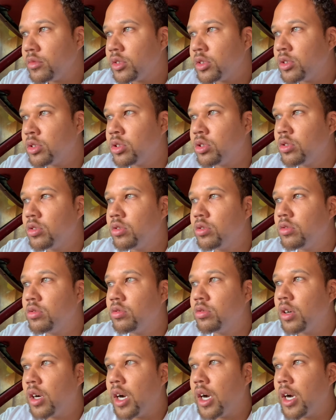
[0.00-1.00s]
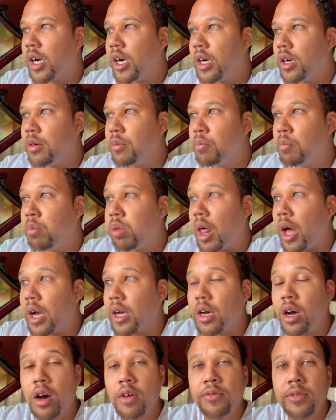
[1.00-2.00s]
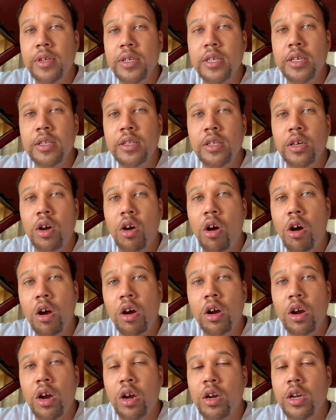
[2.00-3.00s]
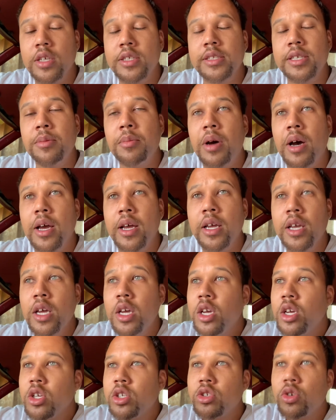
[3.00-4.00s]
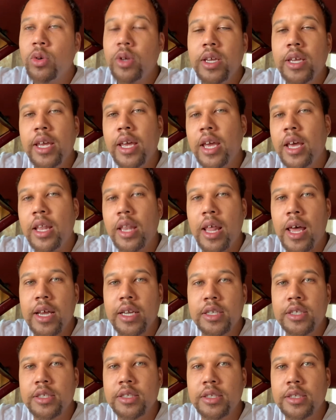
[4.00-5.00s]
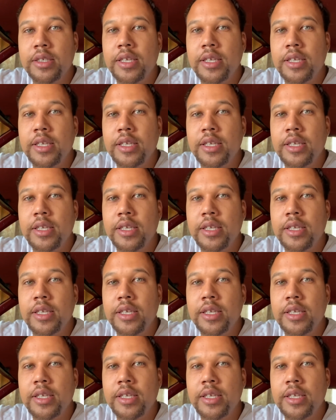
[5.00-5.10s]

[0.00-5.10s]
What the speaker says: to block off the car or the semi so he can't like just